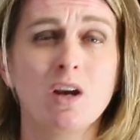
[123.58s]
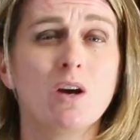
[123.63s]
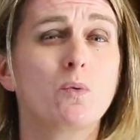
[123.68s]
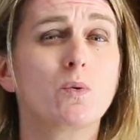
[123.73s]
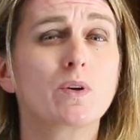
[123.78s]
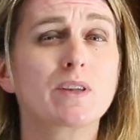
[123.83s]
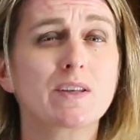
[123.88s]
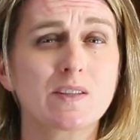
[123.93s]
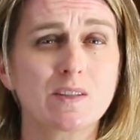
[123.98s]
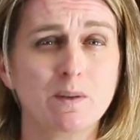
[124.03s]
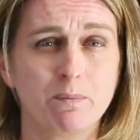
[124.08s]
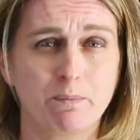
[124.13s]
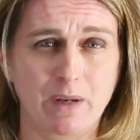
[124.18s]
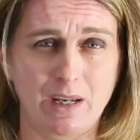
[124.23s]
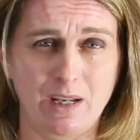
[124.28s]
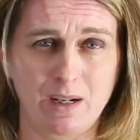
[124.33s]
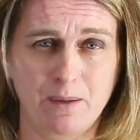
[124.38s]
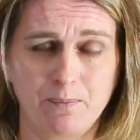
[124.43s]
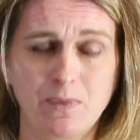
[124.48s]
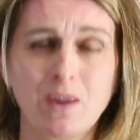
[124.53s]
What does it
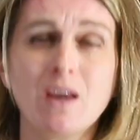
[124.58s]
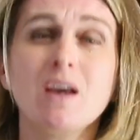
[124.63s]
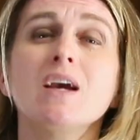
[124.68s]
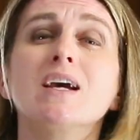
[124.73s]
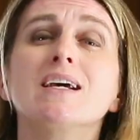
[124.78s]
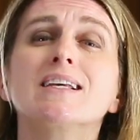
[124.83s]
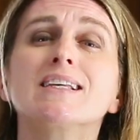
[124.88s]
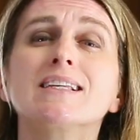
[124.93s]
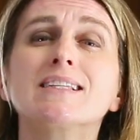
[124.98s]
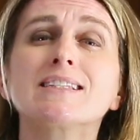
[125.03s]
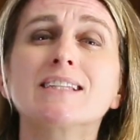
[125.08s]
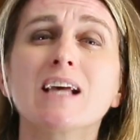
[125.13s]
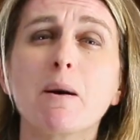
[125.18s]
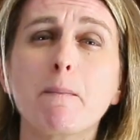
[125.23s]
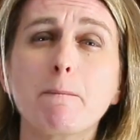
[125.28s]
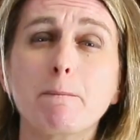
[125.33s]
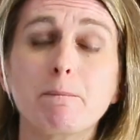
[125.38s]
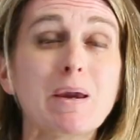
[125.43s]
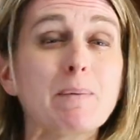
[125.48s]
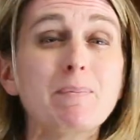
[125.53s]
mean?
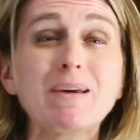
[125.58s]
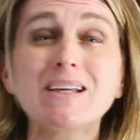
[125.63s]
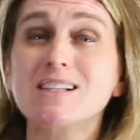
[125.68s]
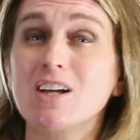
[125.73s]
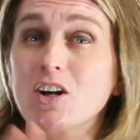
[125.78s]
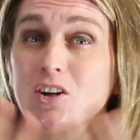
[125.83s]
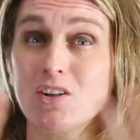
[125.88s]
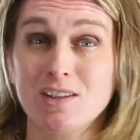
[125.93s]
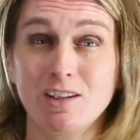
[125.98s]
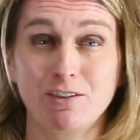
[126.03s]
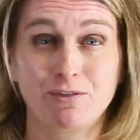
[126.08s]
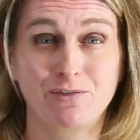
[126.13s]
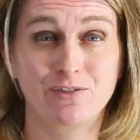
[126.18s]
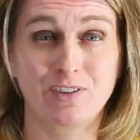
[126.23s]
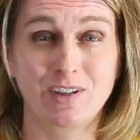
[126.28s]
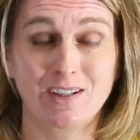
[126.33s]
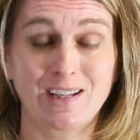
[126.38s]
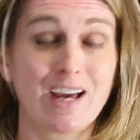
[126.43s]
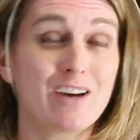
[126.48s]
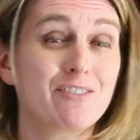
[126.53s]
Some babies are
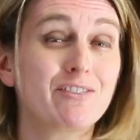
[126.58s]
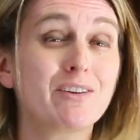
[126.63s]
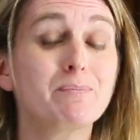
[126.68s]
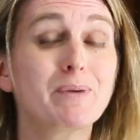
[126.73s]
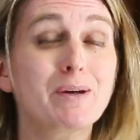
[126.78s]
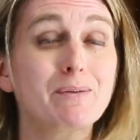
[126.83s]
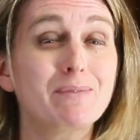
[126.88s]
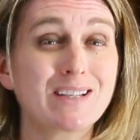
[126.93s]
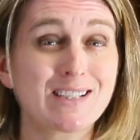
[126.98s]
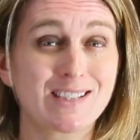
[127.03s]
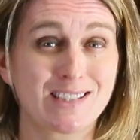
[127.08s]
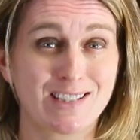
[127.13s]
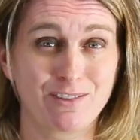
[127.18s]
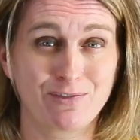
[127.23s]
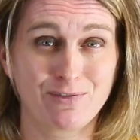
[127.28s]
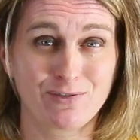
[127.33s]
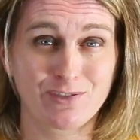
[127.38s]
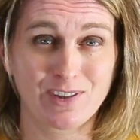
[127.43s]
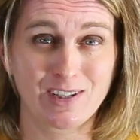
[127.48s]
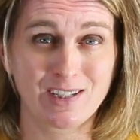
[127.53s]
different. Every baby is
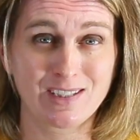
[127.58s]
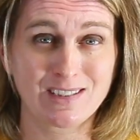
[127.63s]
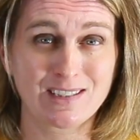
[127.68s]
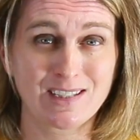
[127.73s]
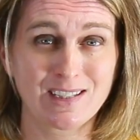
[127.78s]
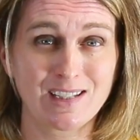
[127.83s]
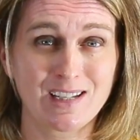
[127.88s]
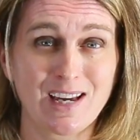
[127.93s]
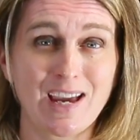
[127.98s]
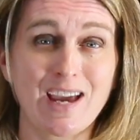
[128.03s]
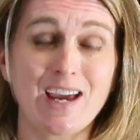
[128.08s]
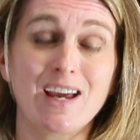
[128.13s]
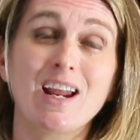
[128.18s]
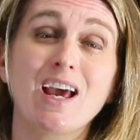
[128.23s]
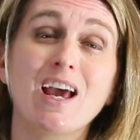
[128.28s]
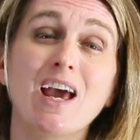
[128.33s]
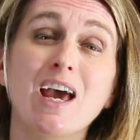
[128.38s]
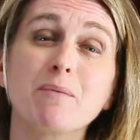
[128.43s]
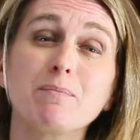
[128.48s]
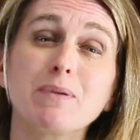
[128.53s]
different, and
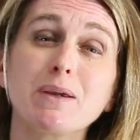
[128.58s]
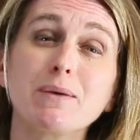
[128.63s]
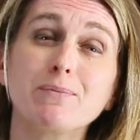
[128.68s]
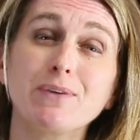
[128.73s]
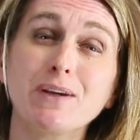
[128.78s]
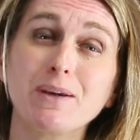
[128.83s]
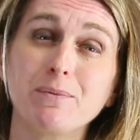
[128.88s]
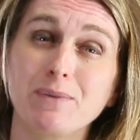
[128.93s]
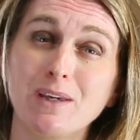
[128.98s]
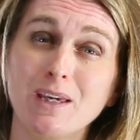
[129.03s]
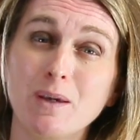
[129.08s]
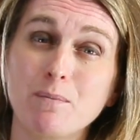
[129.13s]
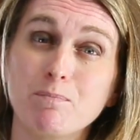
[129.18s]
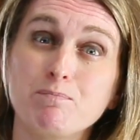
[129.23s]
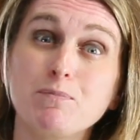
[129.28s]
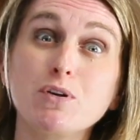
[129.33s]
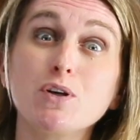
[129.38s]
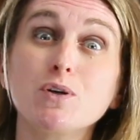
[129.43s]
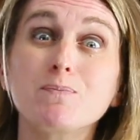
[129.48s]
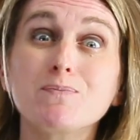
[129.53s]
every baby
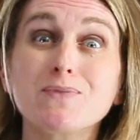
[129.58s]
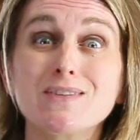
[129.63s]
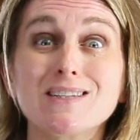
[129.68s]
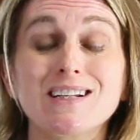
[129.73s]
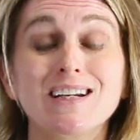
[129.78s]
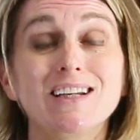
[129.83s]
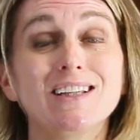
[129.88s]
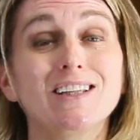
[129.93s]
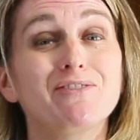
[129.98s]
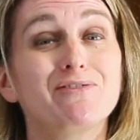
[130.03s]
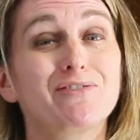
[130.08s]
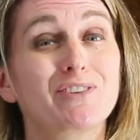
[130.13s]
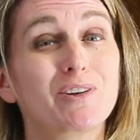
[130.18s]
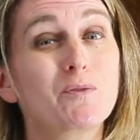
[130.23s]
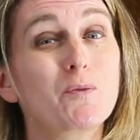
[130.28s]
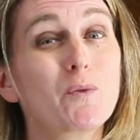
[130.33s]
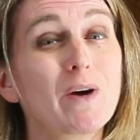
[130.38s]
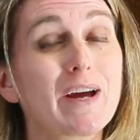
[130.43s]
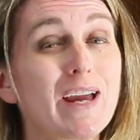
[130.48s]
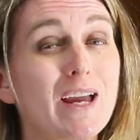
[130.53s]
poops in a
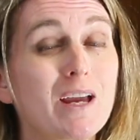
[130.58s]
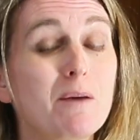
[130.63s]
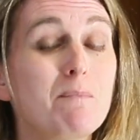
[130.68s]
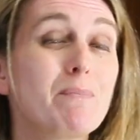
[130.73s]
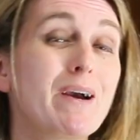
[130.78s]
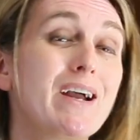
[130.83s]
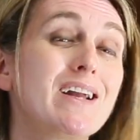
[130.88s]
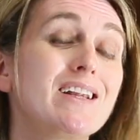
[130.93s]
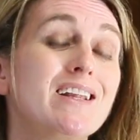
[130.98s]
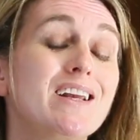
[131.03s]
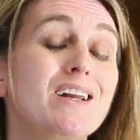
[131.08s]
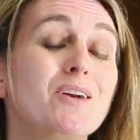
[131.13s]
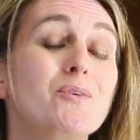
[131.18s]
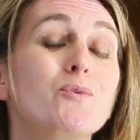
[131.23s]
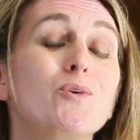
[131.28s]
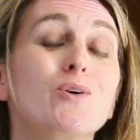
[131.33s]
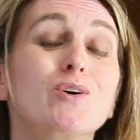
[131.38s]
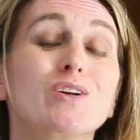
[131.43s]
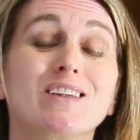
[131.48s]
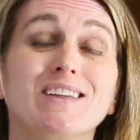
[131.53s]
different way depending
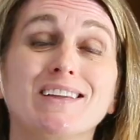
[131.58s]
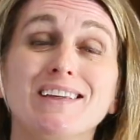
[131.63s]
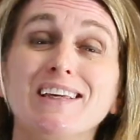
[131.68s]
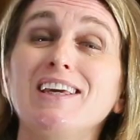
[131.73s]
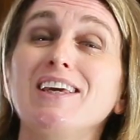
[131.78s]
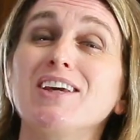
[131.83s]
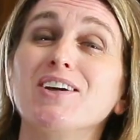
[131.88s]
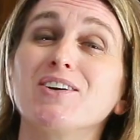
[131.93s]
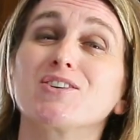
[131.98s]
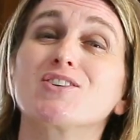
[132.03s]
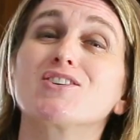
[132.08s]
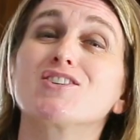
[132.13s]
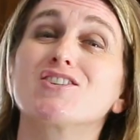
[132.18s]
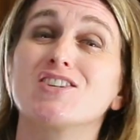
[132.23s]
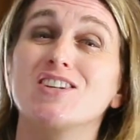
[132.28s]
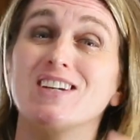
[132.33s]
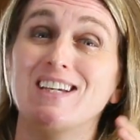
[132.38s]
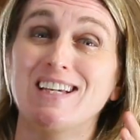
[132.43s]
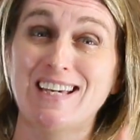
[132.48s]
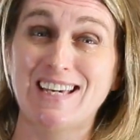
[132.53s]
what he or
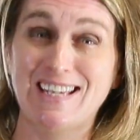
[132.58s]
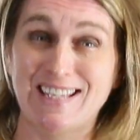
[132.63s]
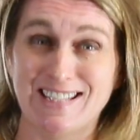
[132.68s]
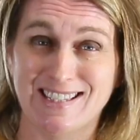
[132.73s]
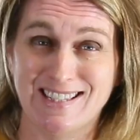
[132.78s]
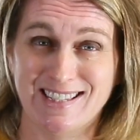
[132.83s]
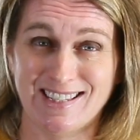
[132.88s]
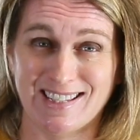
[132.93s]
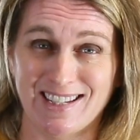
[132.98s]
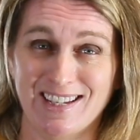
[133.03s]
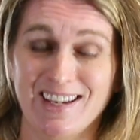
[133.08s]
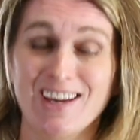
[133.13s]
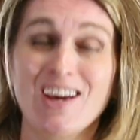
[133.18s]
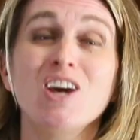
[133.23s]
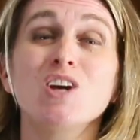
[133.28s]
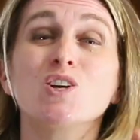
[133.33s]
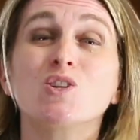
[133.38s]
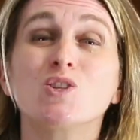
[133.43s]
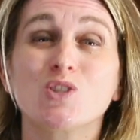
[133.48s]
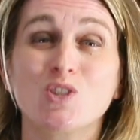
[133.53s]
she eats.
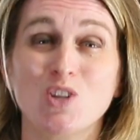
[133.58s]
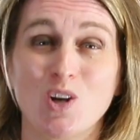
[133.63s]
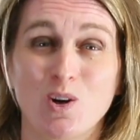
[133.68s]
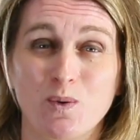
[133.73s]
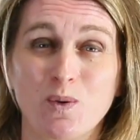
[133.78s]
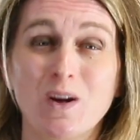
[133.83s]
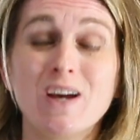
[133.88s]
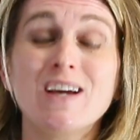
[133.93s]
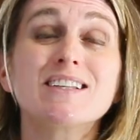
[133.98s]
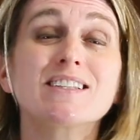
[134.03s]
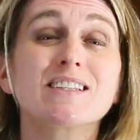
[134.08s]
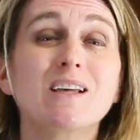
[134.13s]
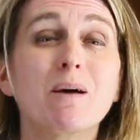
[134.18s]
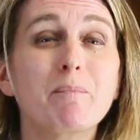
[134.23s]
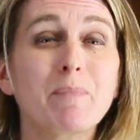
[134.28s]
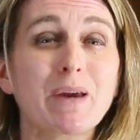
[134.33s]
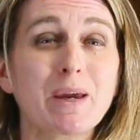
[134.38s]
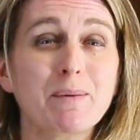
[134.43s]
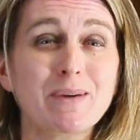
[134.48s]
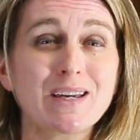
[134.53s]
So,
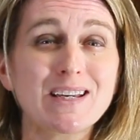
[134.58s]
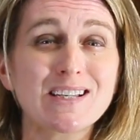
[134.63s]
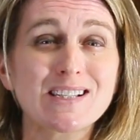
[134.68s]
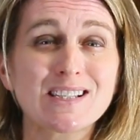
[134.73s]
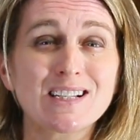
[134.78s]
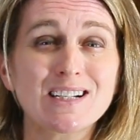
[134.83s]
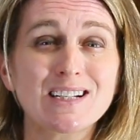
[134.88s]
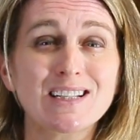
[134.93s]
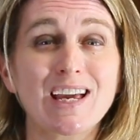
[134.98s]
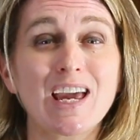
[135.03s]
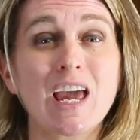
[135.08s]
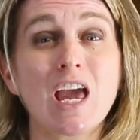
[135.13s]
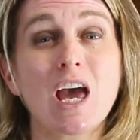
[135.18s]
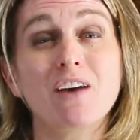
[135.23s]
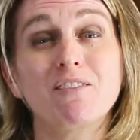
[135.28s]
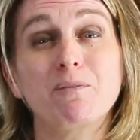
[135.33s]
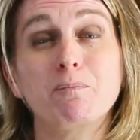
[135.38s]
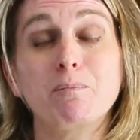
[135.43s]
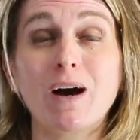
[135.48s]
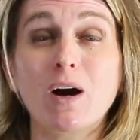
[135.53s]
some babies, they
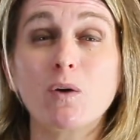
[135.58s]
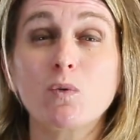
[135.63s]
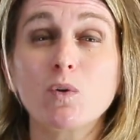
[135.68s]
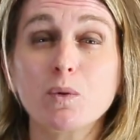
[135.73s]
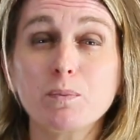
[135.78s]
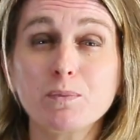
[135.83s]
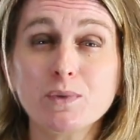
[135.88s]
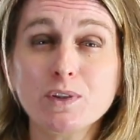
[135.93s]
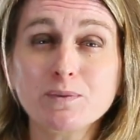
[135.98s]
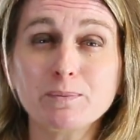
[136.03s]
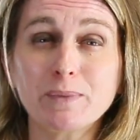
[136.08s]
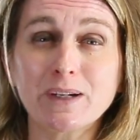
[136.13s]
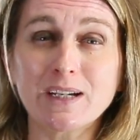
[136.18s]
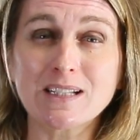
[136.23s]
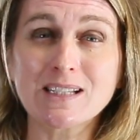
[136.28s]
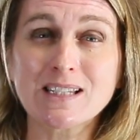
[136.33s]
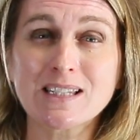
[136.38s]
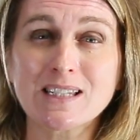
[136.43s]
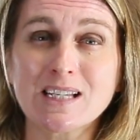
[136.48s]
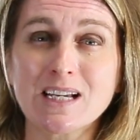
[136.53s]
have bowel
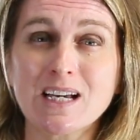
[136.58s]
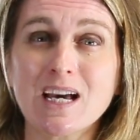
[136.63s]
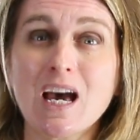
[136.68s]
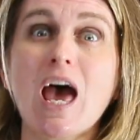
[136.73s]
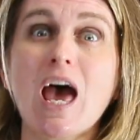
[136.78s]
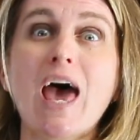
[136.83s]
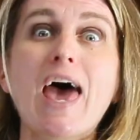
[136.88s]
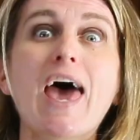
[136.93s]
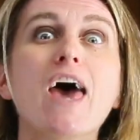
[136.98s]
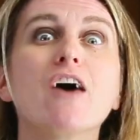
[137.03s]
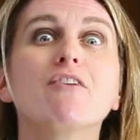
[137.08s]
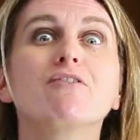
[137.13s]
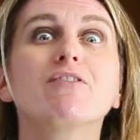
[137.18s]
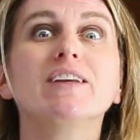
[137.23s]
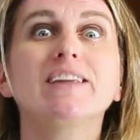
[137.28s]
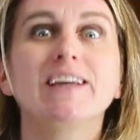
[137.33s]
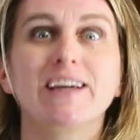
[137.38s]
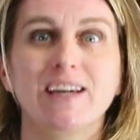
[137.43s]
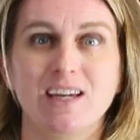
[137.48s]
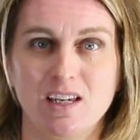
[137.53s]
movements
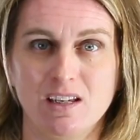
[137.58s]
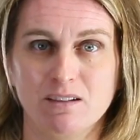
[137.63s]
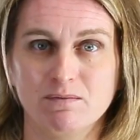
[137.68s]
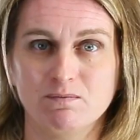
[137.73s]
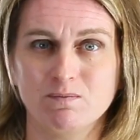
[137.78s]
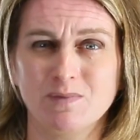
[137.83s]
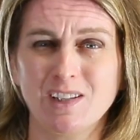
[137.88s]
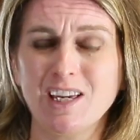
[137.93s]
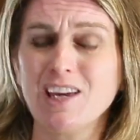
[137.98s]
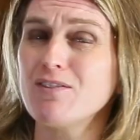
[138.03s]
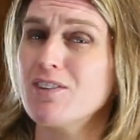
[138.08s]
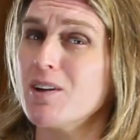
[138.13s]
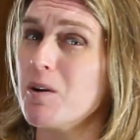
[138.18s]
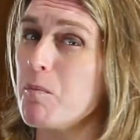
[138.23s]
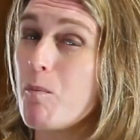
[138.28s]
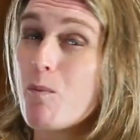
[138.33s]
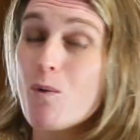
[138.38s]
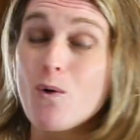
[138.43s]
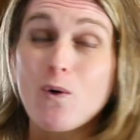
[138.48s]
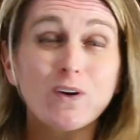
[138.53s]
every day, even
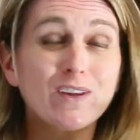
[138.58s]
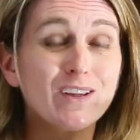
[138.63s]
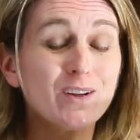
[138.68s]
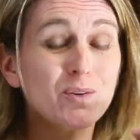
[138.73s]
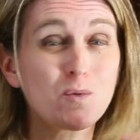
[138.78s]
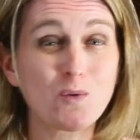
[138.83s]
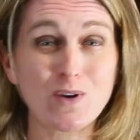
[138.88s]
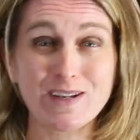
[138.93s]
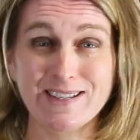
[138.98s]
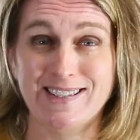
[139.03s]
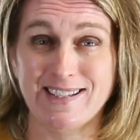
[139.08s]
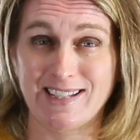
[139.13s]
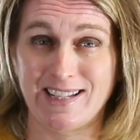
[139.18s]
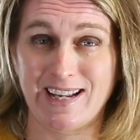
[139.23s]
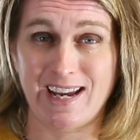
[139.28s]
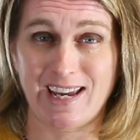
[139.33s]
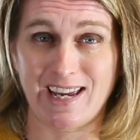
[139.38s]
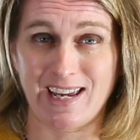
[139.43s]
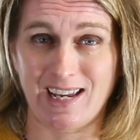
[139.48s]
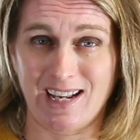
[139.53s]
more than once a
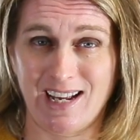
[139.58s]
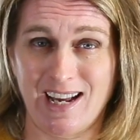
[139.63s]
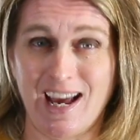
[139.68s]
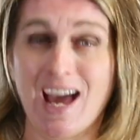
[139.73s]
day.